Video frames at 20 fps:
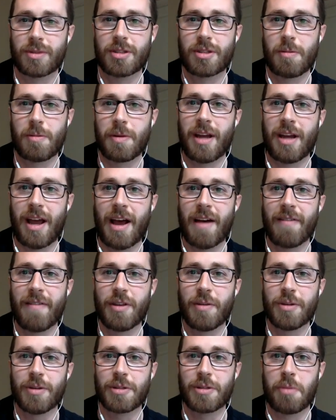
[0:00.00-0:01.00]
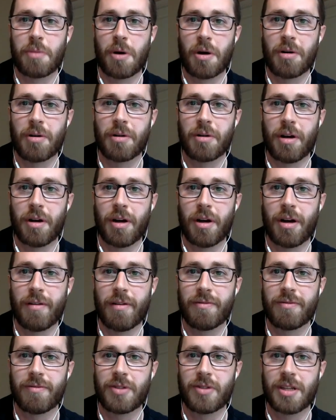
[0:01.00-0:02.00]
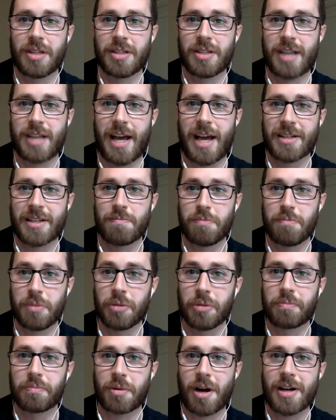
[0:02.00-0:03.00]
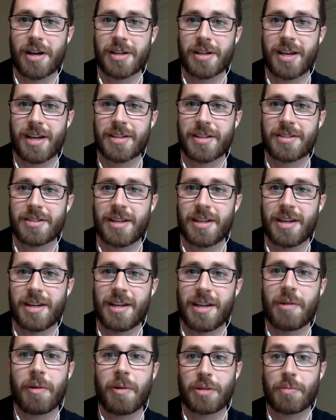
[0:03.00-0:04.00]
to me to have them as part of the Sass build process in any way,